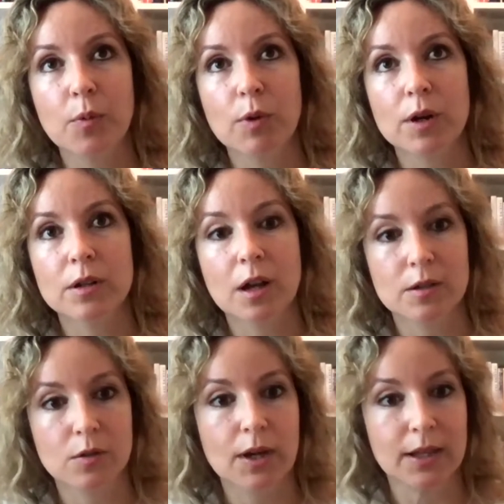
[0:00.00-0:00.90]
We're not
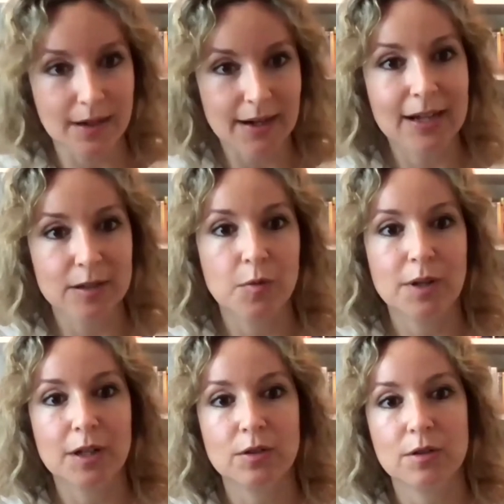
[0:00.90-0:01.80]
quite there yet. So we
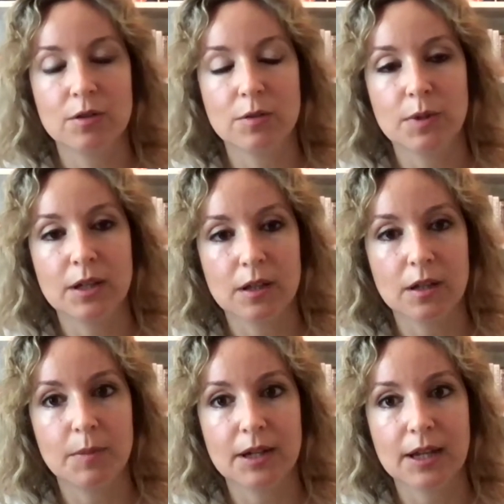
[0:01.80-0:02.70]
need to, to be a little
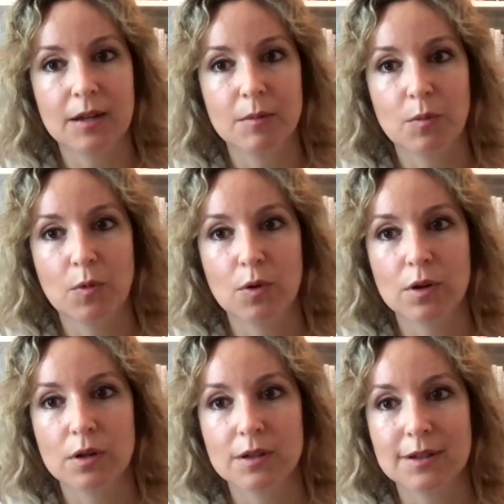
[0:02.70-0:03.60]
bit, again,
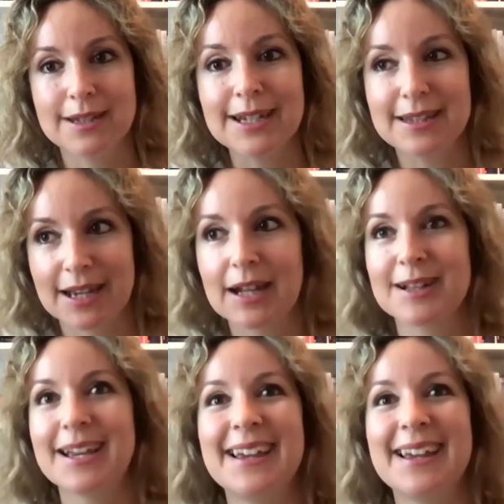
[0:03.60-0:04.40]
more detailed